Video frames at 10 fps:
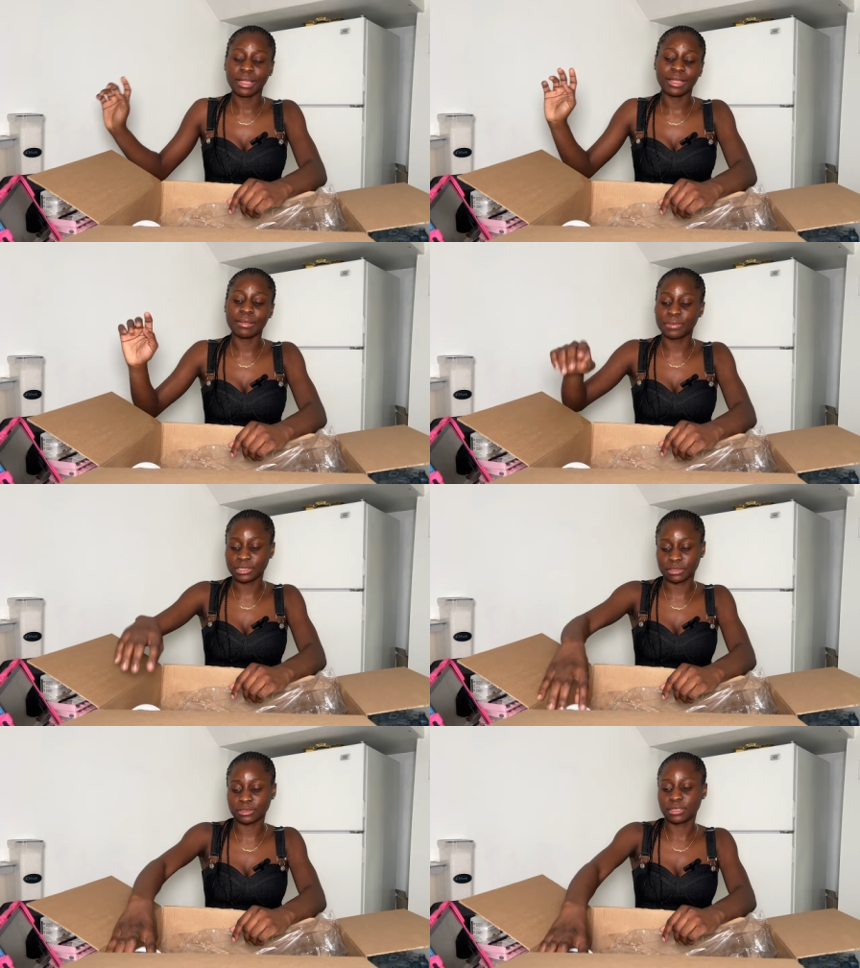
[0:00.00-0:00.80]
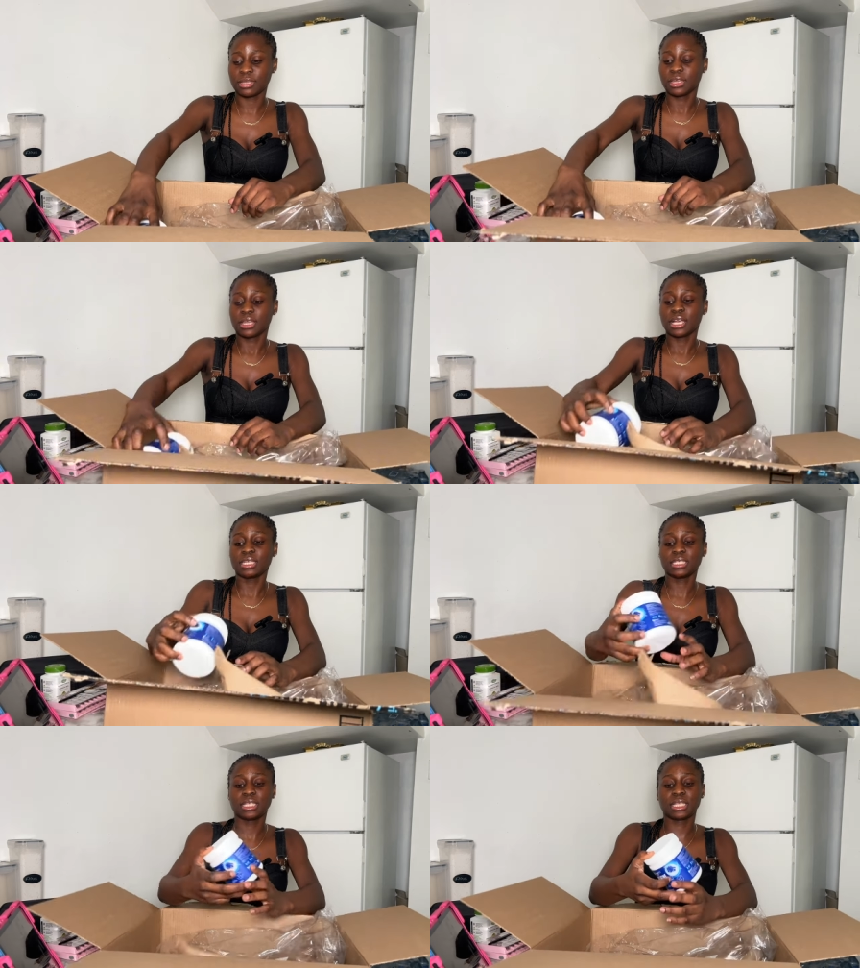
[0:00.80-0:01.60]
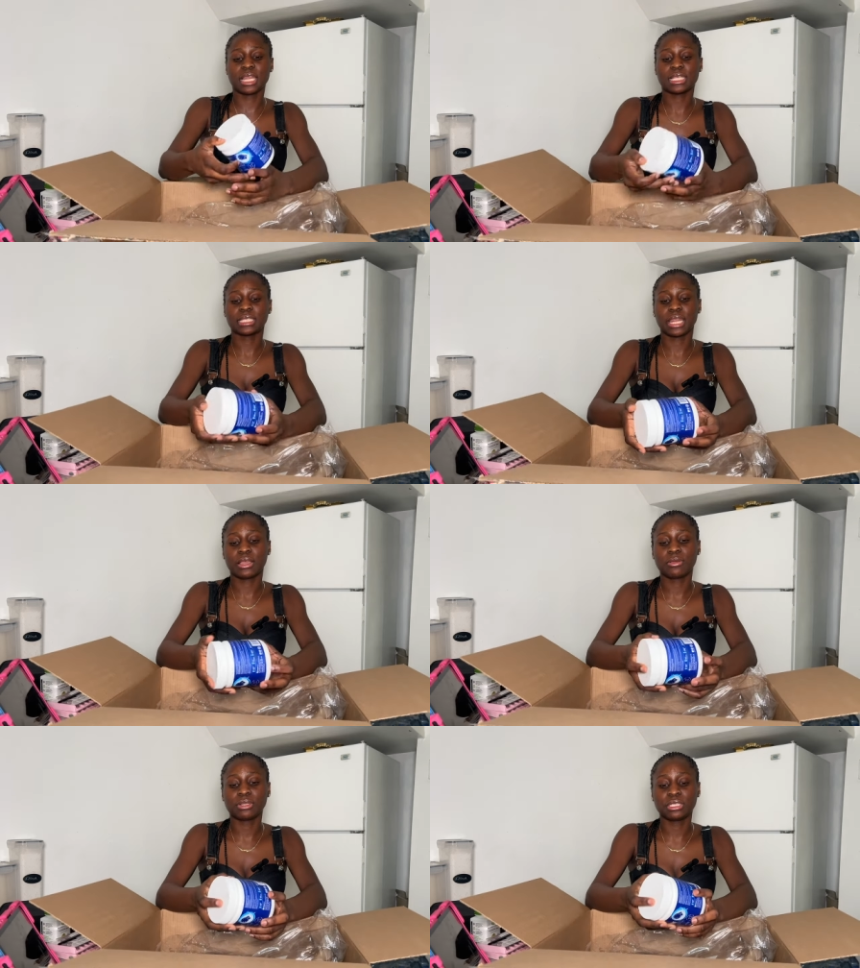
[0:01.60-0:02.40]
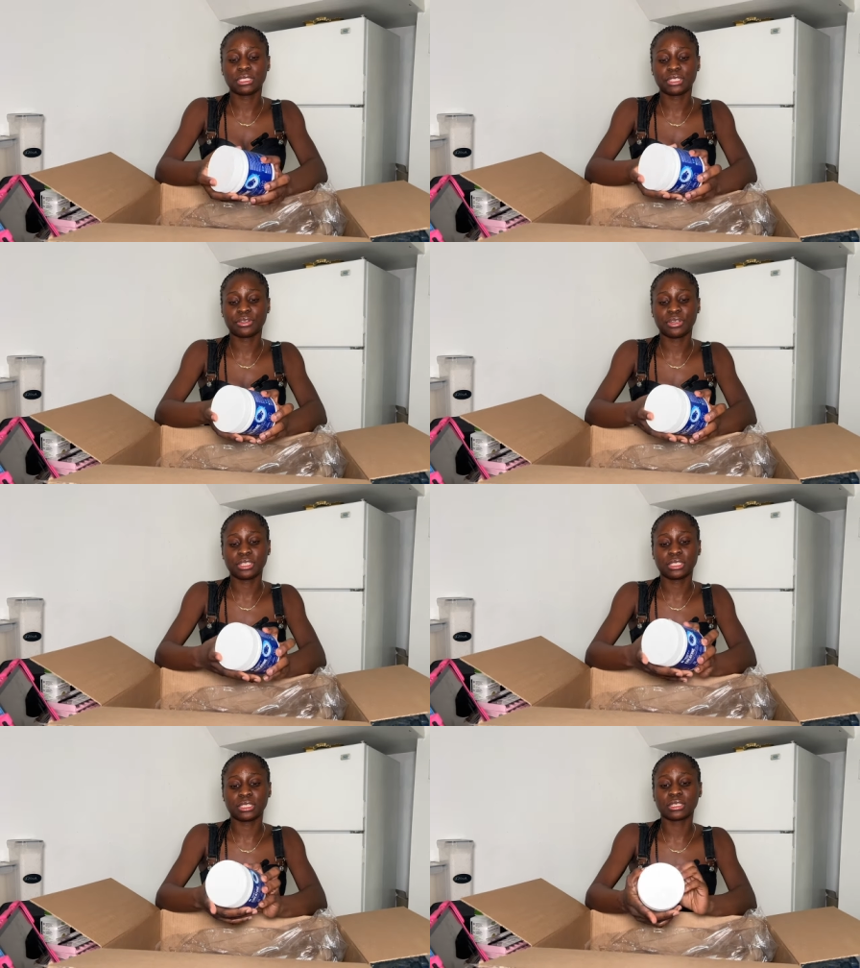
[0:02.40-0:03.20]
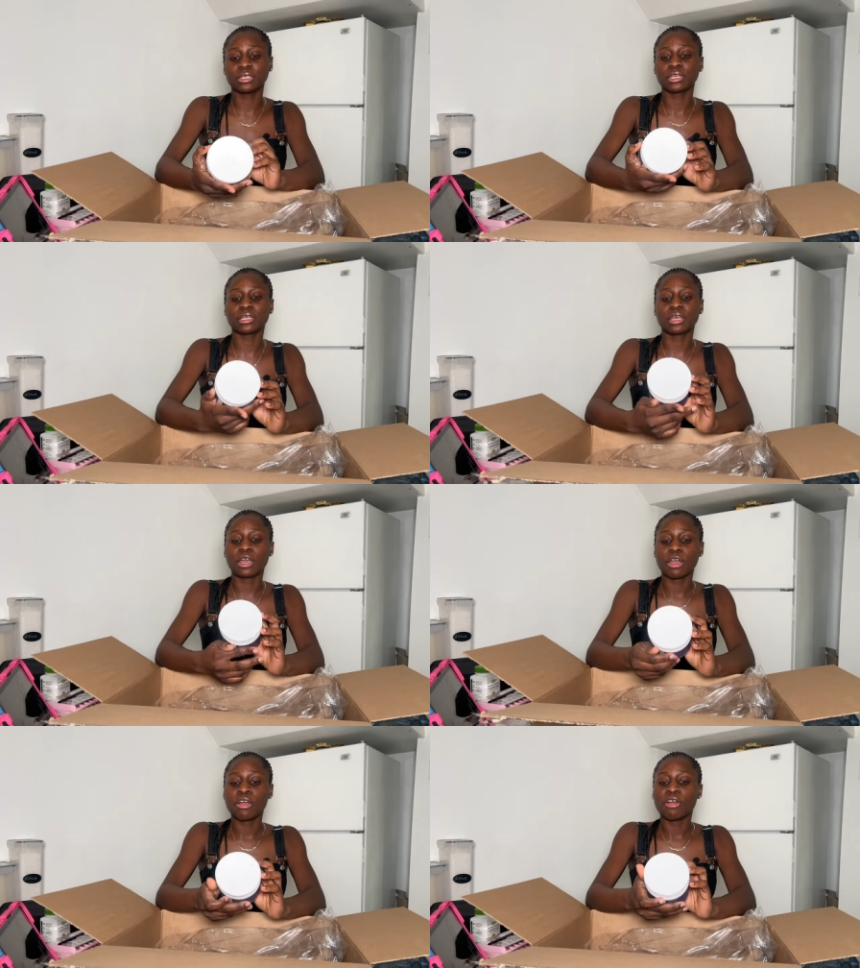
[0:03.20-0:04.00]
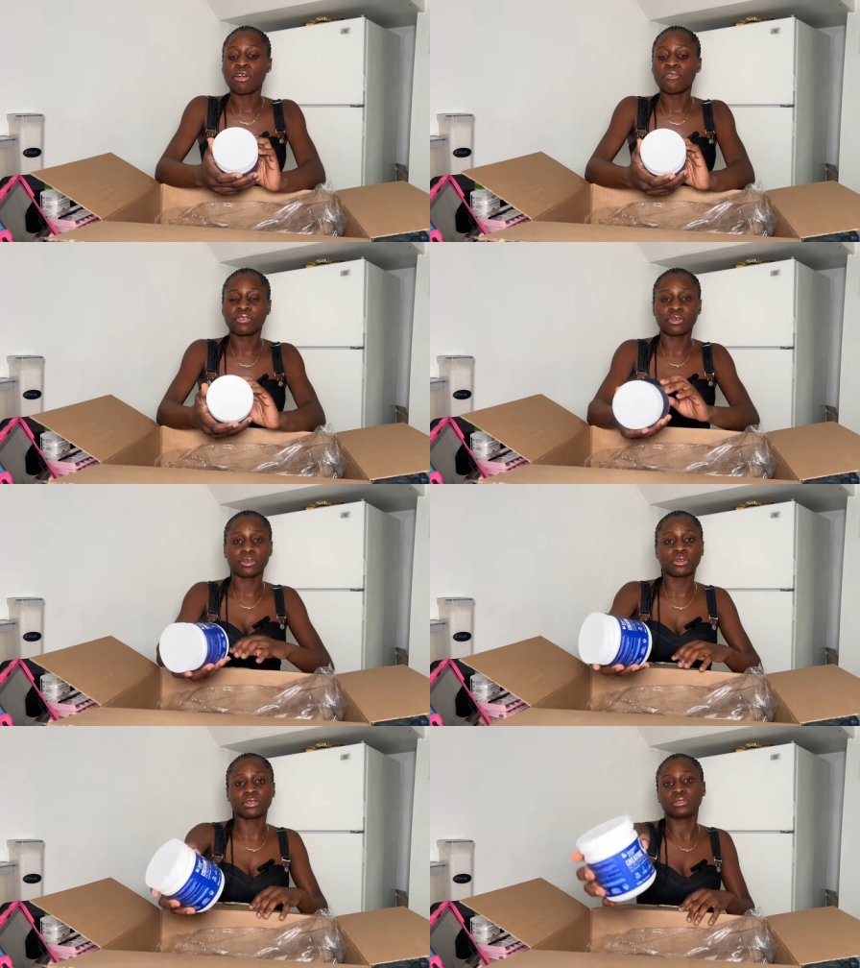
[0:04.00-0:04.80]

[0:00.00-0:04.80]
Amazon and this is the last thing I got this is creatine for